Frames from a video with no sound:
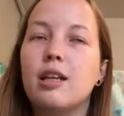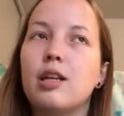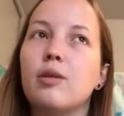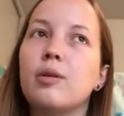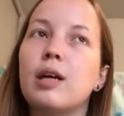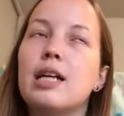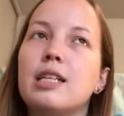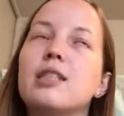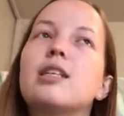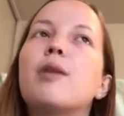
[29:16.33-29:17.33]
I
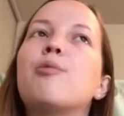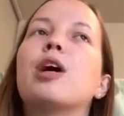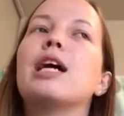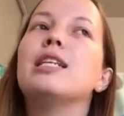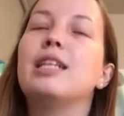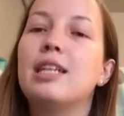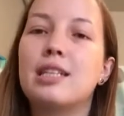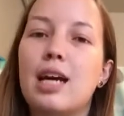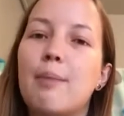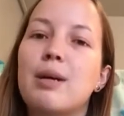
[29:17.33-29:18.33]
did some where I
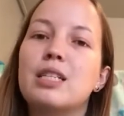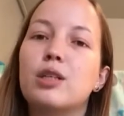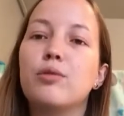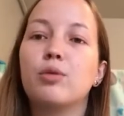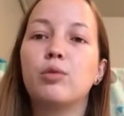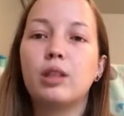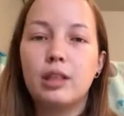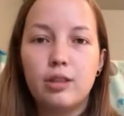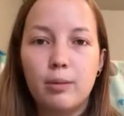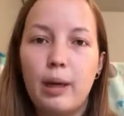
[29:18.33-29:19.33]
didn't time myself and
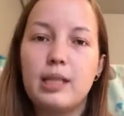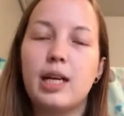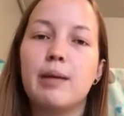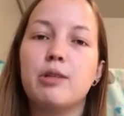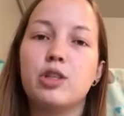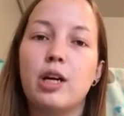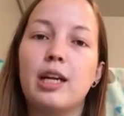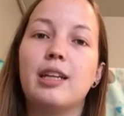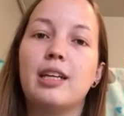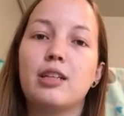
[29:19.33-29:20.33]
really took my time to try
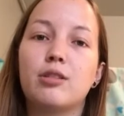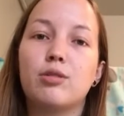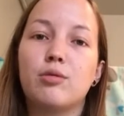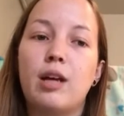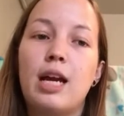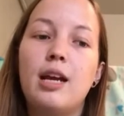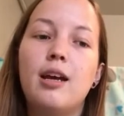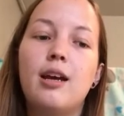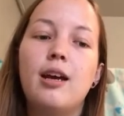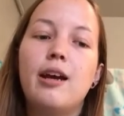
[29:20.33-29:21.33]
to get the answers right,
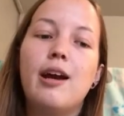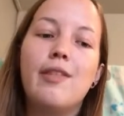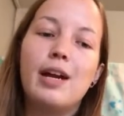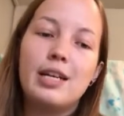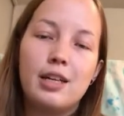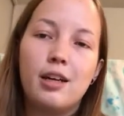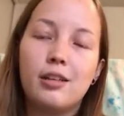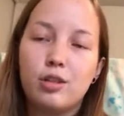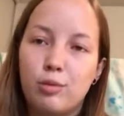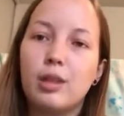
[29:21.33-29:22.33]
and then I did
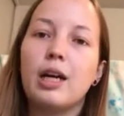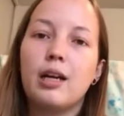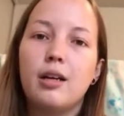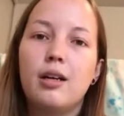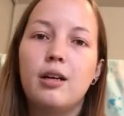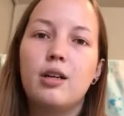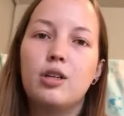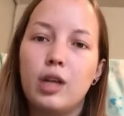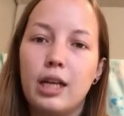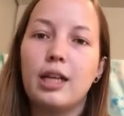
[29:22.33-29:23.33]
others where I
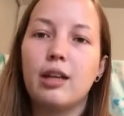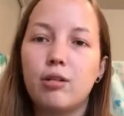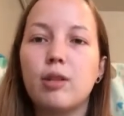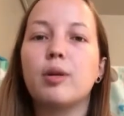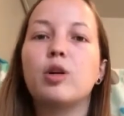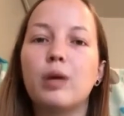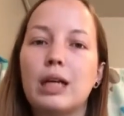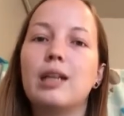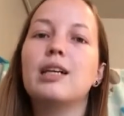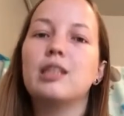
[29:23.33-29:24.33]
tried to get through them
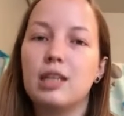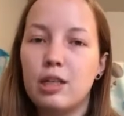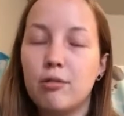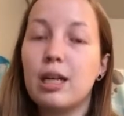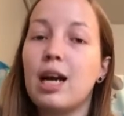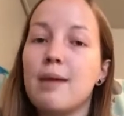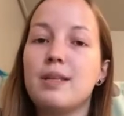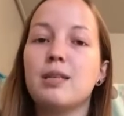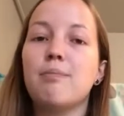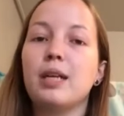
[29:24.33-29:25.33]
quickly because I know time
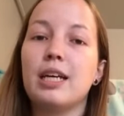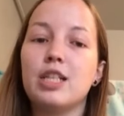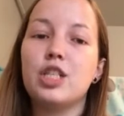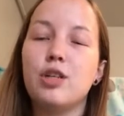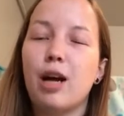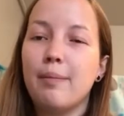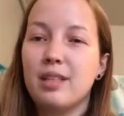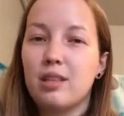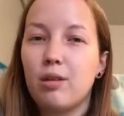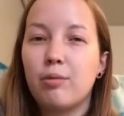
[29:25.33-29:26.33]
is a big issue. I'm
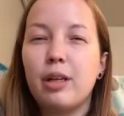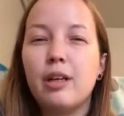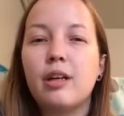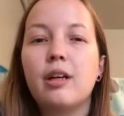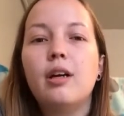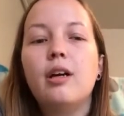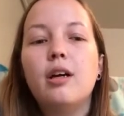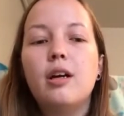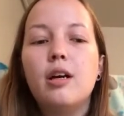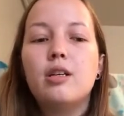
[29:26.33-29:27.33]
a slow reader,
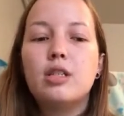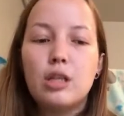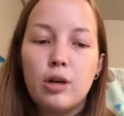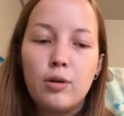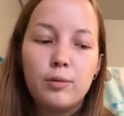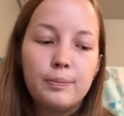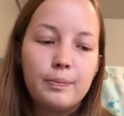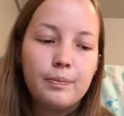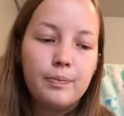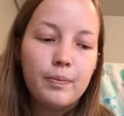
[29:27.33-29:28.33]
so
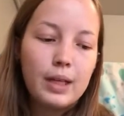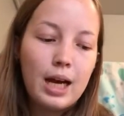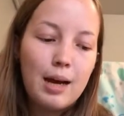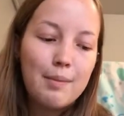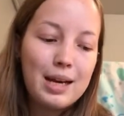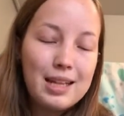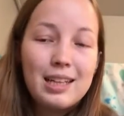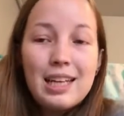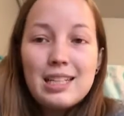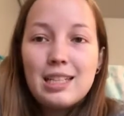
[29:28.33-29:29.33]
I
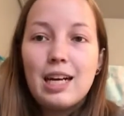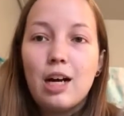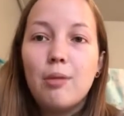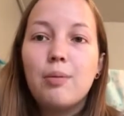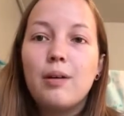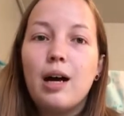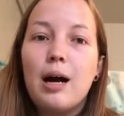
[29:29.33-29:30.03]
think that did help.